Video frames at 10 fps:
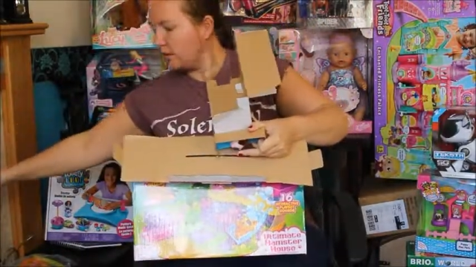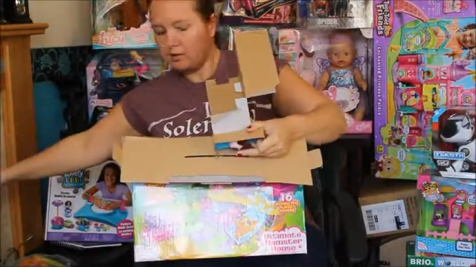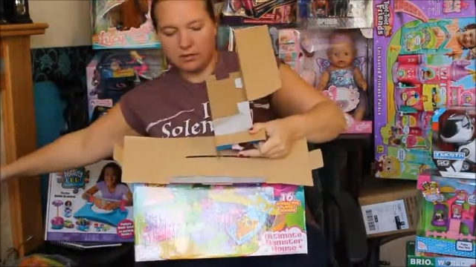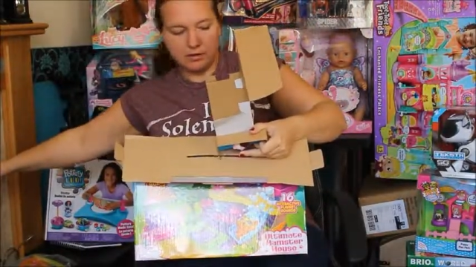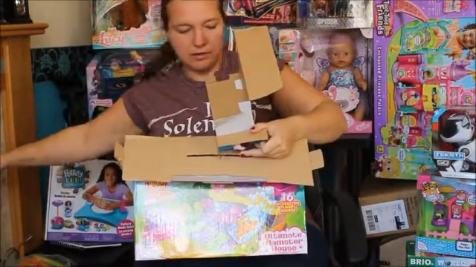
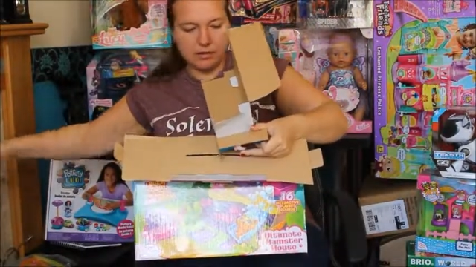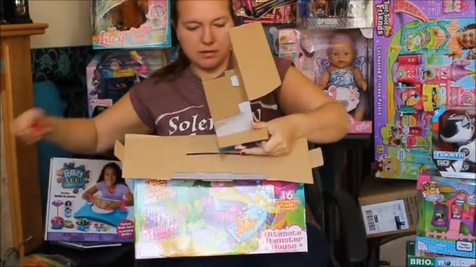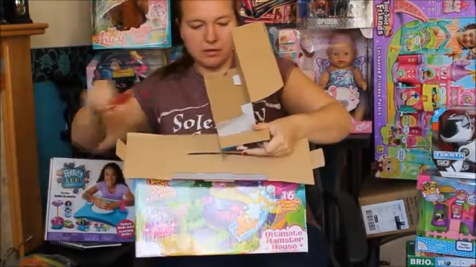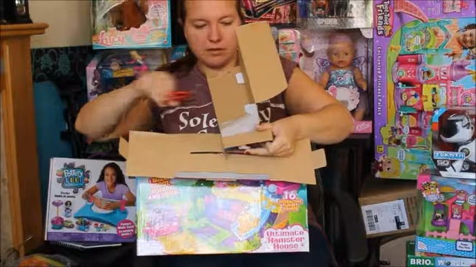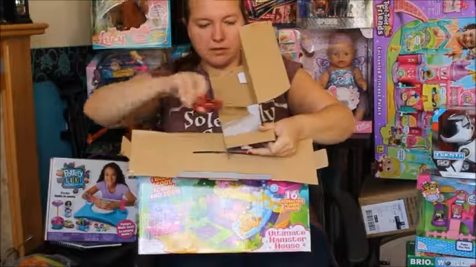
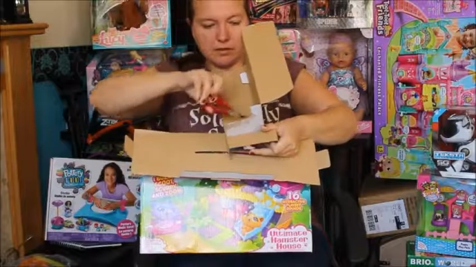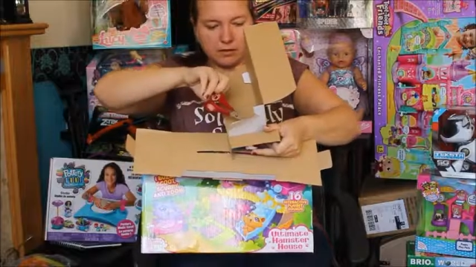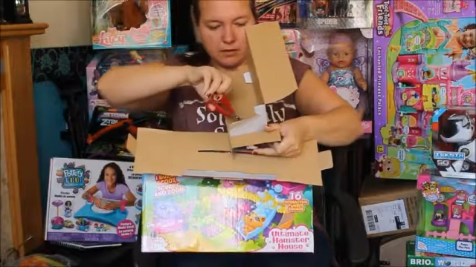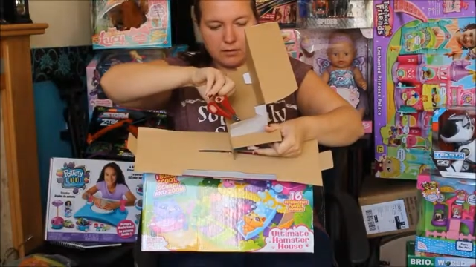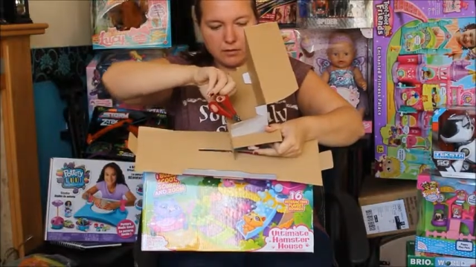
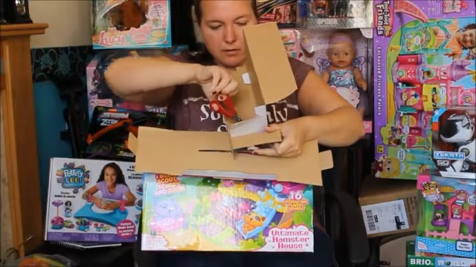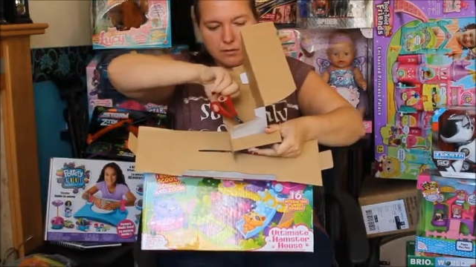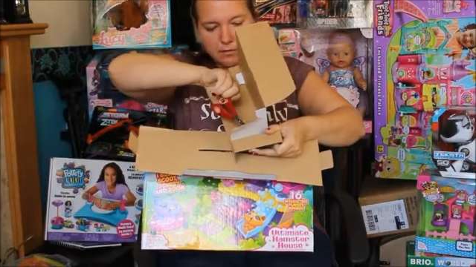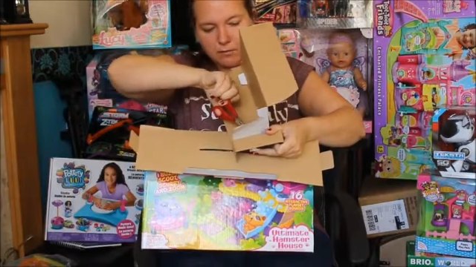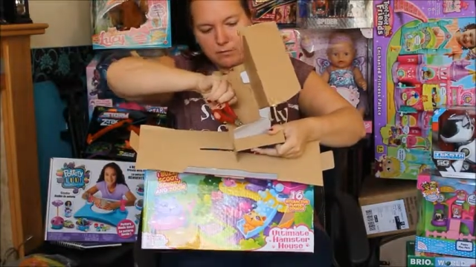
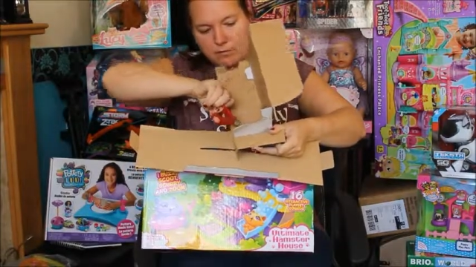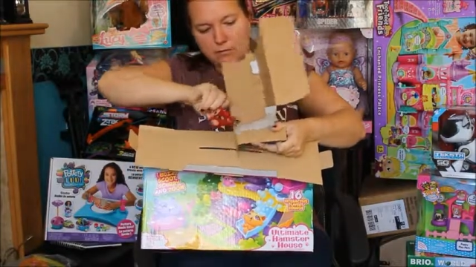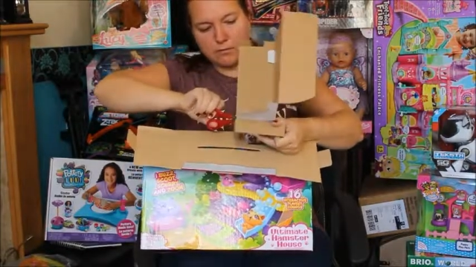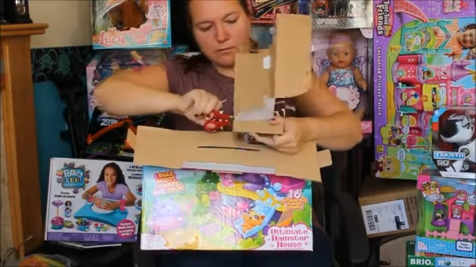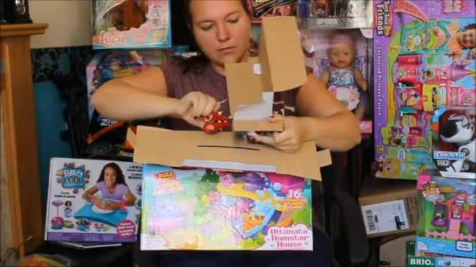
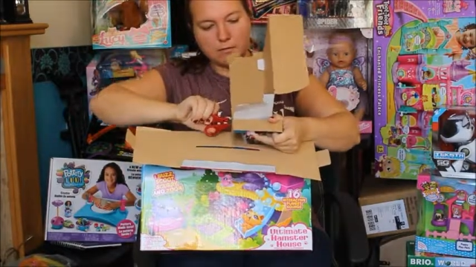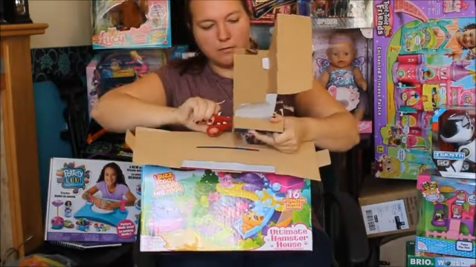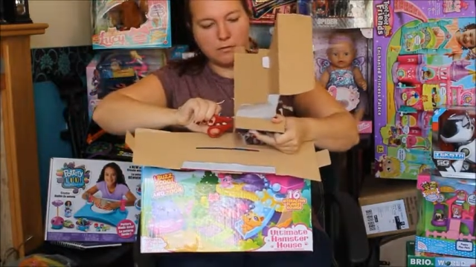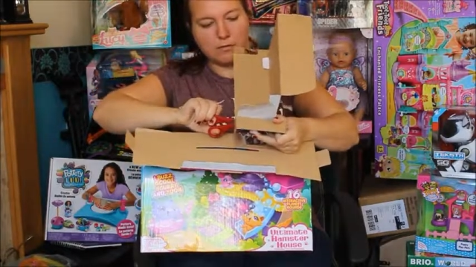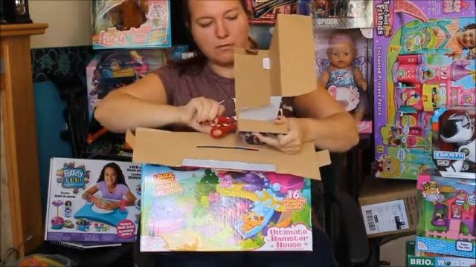
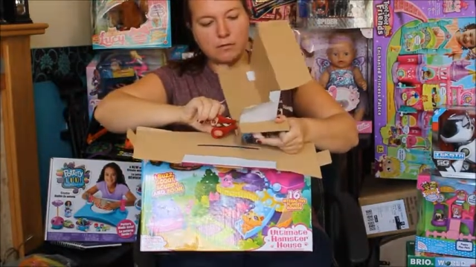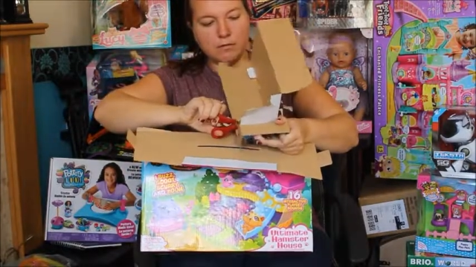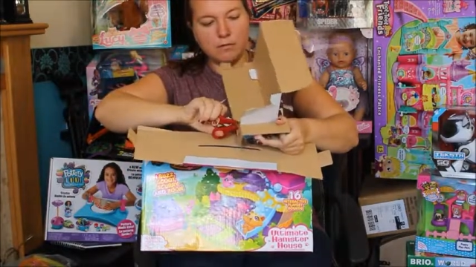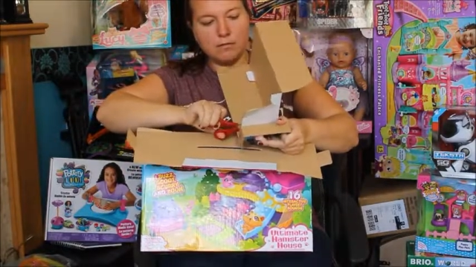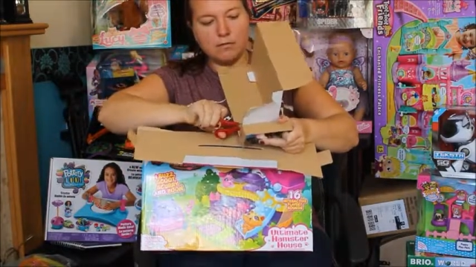
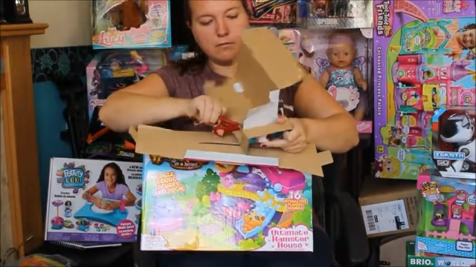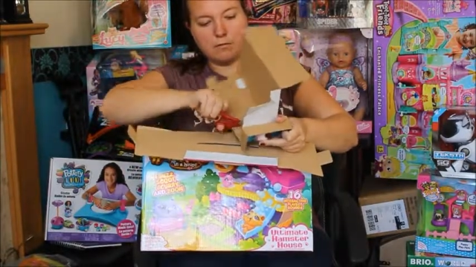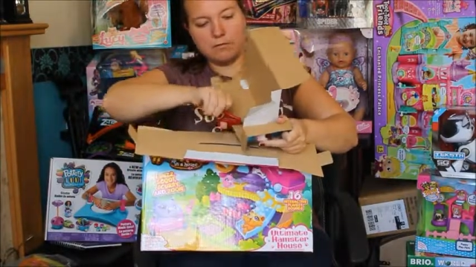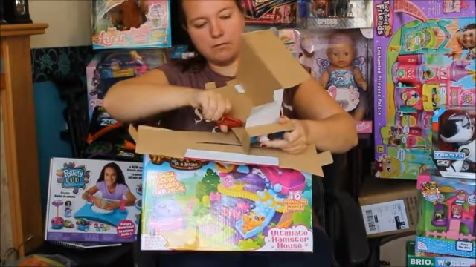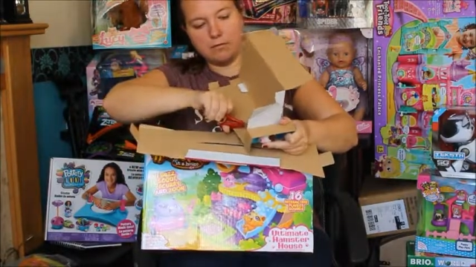
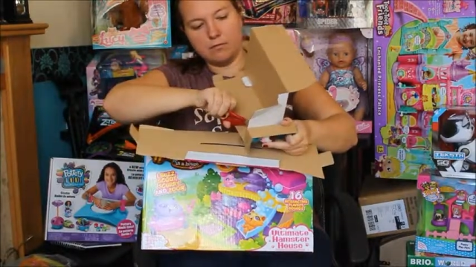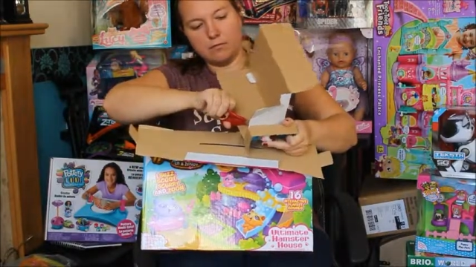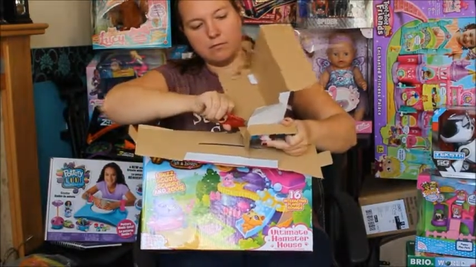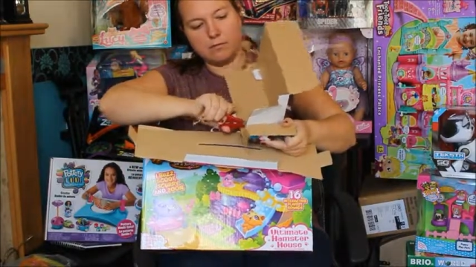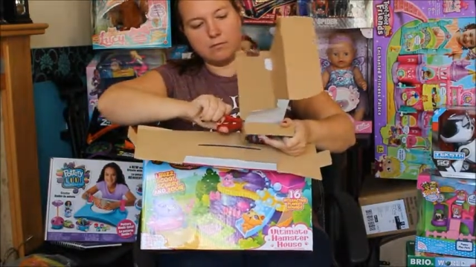
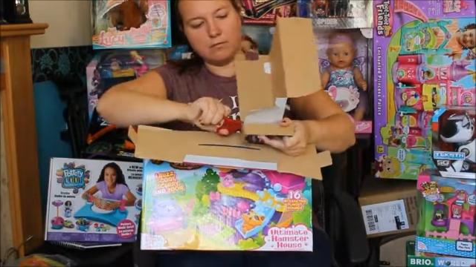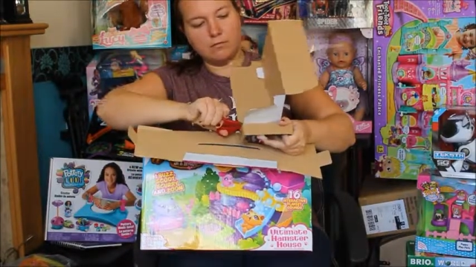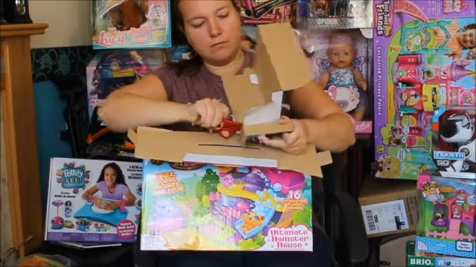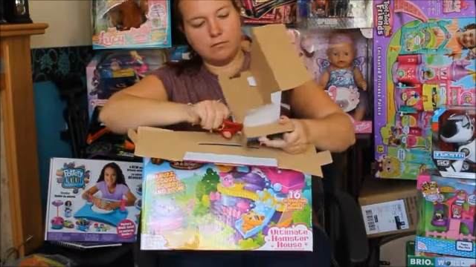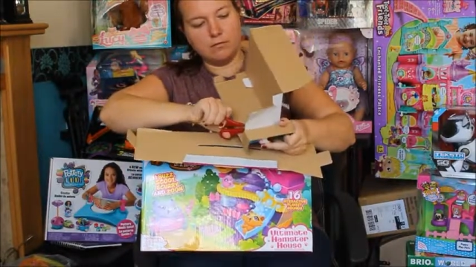
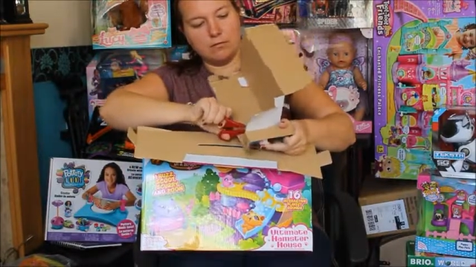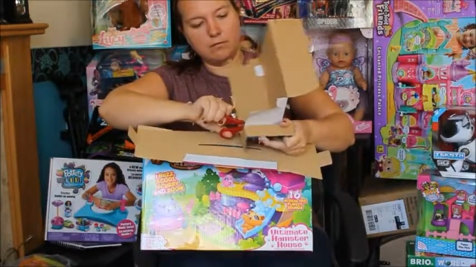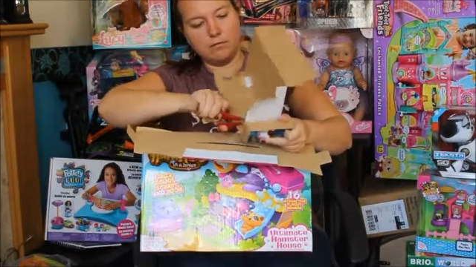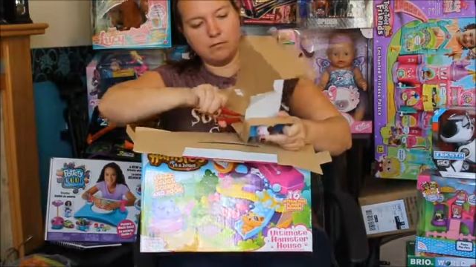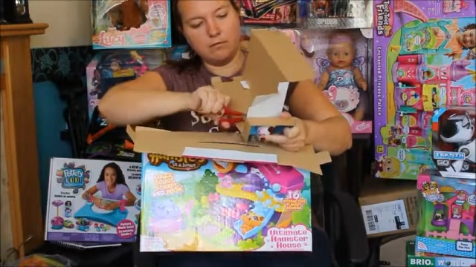
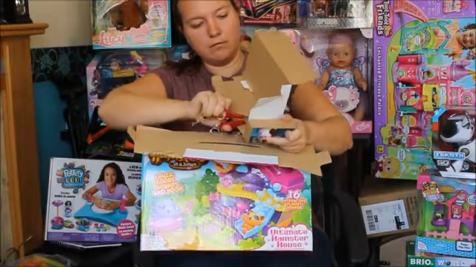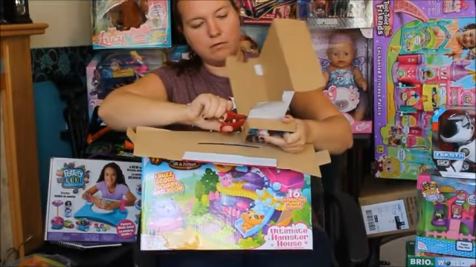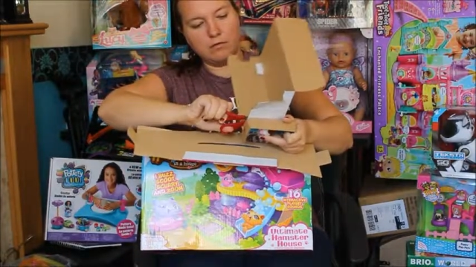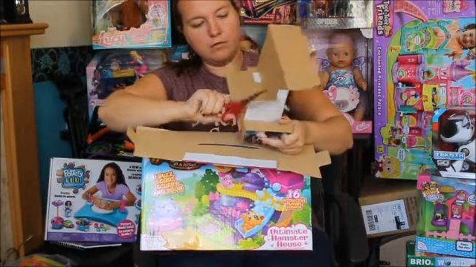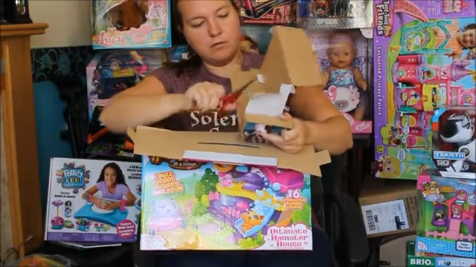
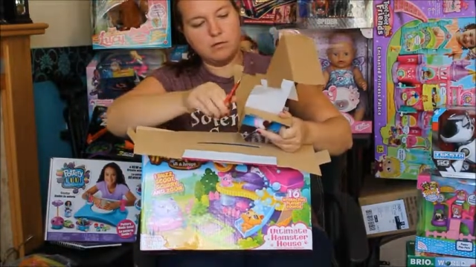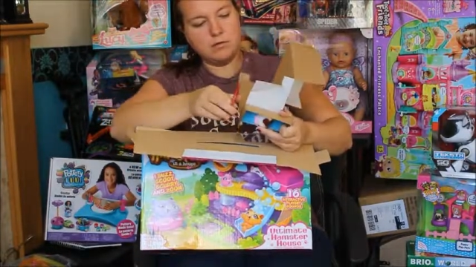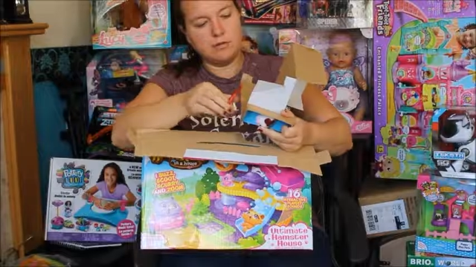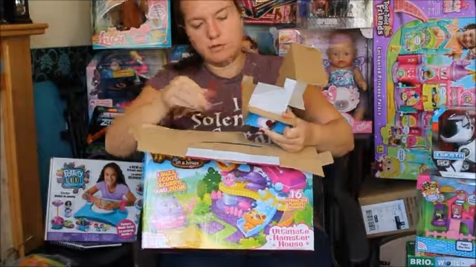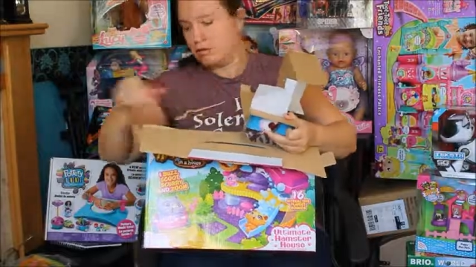
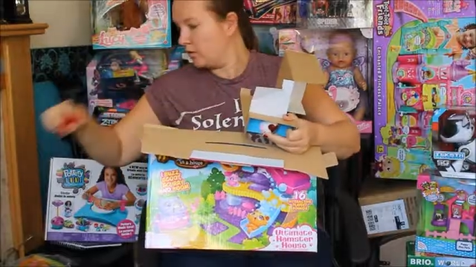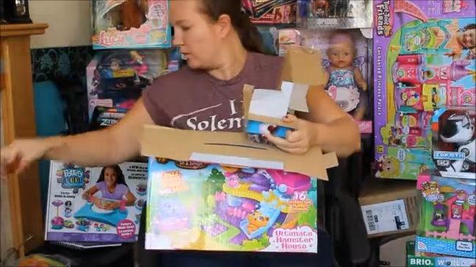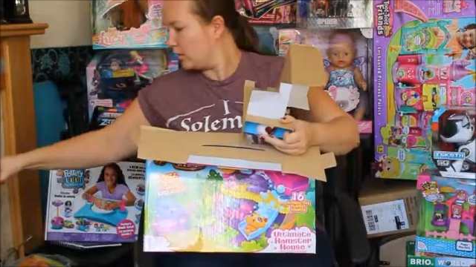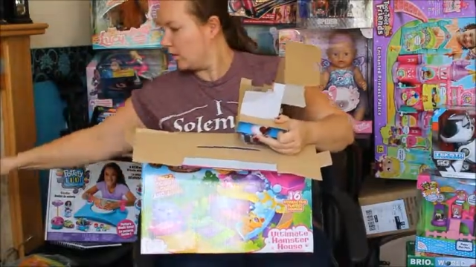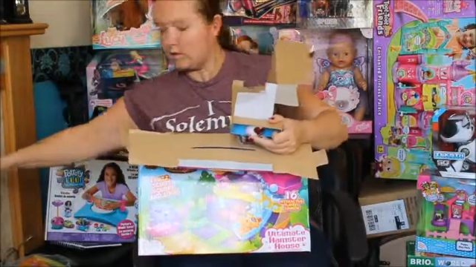(silence)